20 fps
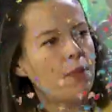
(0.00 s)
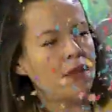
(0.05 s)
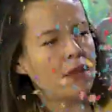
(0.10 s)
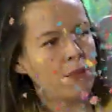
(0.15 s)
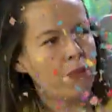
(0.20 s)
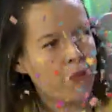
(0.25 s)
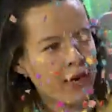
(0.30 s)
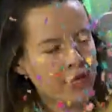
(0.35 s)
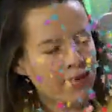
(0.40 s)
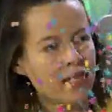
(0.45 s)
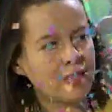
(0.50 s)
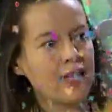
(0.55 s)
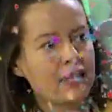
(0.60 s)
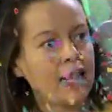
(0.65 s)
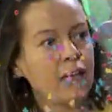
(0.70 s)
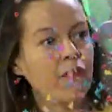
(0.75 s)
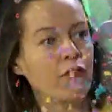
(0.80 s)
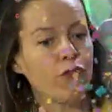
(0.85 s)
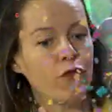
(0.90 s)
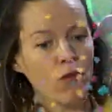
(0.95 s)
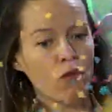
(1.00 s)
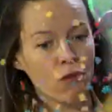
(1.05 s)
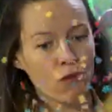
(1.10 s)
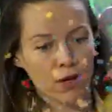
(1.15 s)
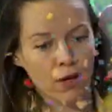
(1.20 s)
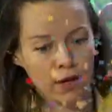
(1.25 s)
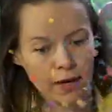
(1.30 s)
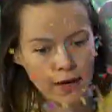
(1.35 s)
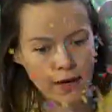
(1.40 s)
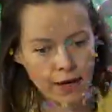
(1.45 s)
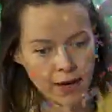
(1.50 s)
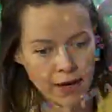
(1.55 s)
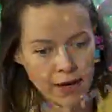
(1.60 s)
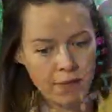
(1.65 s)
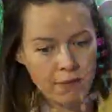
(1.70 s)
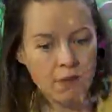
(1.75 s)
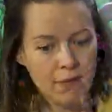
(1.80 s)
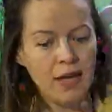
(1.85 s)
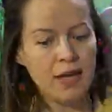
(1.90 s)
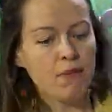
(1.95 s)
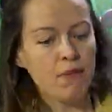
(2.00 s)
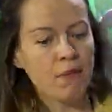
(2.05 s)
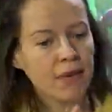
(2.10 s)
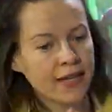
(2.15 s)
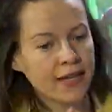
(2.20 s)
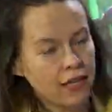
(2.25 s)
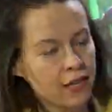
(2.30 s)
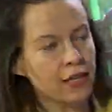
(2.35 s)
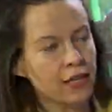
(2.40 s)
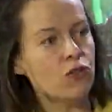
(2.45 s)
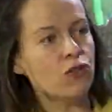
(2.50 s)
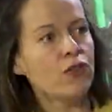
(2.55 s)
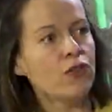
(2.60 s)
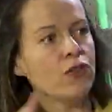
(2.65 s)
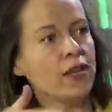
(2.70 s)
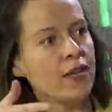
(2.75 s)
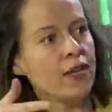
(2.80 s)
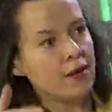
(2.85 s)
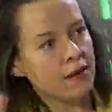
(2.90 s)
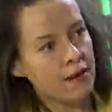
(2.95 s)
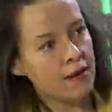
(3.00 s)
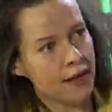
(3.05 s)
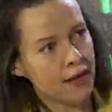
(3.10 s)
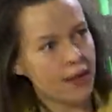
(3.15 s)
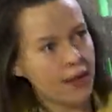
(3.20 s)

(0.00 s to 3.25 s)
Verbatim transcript: be the best thing for uh, me, my country,